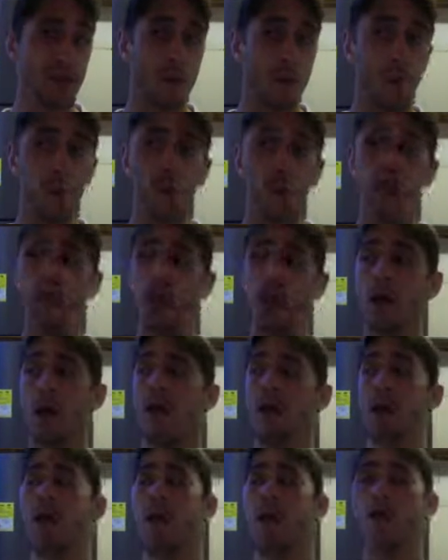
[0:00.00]
We
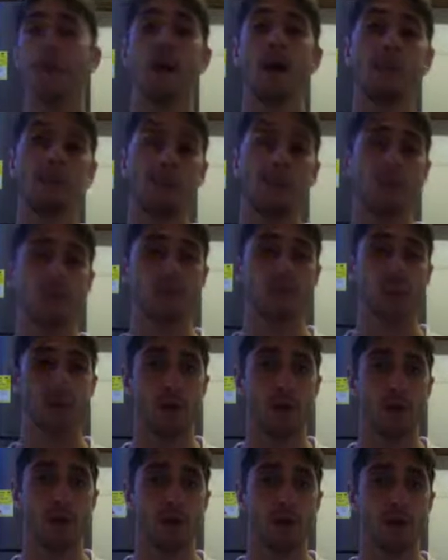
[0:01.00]
love Optimized Press
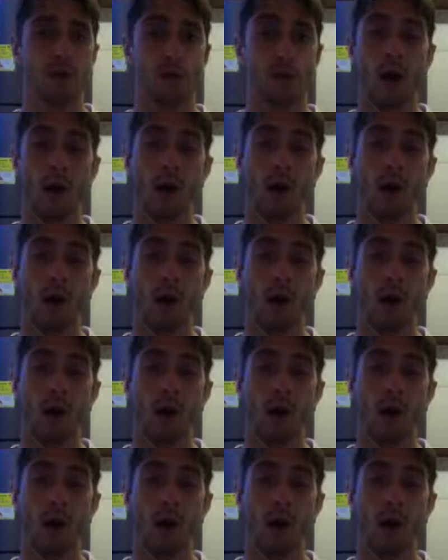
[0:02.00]
2.